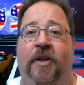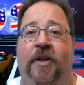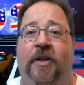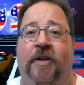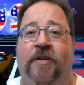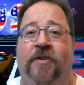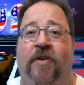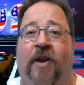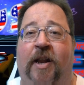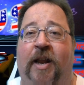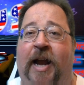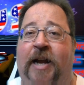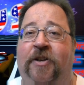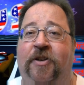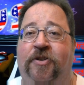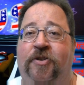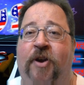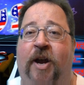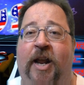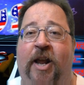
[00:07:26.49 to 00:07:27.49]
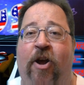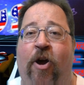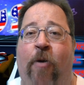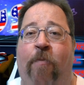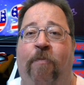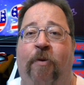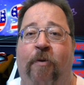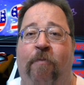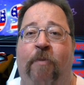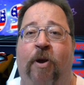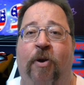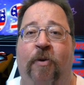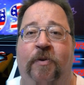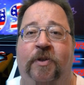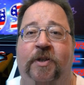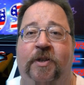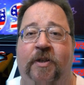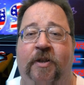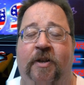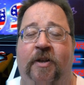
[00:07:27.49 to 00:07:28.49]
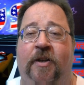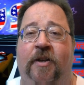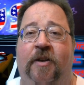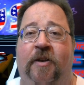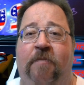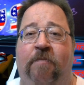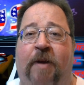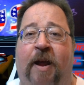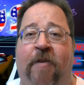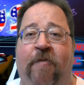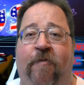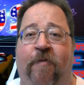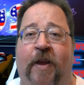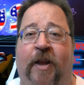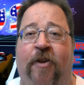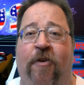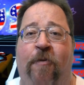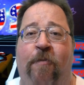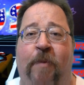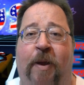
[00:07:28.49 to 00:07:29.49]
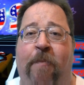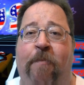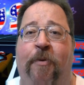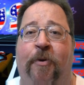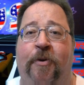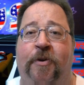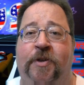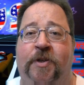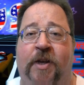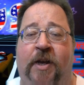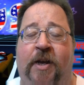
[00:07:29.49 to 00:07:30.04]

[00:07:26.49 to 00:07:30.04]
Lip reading: So I like to try to help promote my fellow members'